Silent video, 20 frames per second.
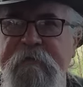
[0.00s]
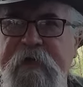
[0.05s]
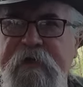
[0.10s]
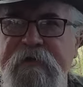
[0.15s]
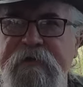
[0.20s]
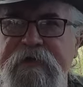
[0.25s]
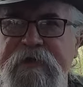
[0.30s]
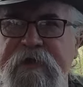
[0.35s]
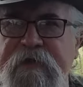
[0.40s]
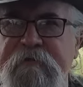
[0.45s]

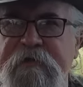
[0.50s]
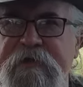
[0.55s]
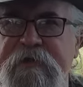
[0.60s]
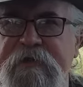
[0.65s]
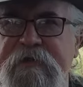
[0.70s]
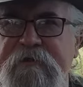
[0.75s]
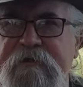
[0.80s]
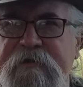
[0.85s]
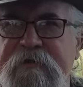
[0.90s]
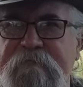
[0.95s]
tomatoes seem to
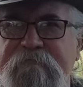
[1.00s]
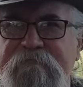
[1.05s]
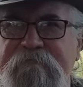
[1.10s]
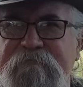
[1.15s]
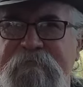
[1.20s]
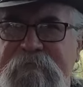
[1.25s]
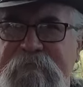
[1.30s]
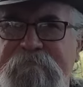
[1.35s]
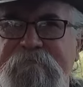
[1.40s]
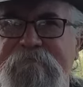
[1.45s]
just
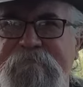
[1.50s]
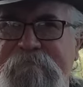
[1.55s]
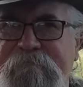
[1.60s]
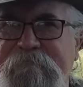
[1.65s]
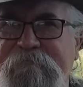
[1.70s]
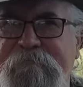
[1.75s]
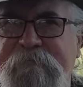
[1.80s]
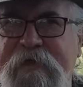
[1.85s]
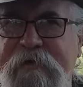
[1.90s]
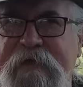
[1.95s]

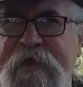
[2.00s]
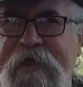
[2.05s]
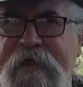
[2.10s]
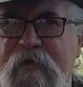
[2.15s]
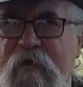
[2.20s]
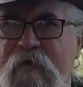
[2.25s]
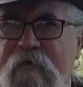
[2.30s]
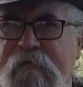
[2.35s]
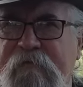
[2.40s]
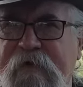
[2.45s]
kick
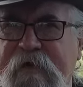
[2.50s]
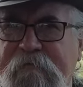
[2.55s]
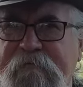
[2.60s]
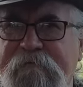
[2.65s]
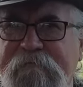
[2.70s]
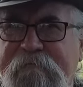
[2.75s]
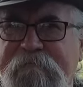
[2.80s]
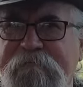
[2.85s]
on and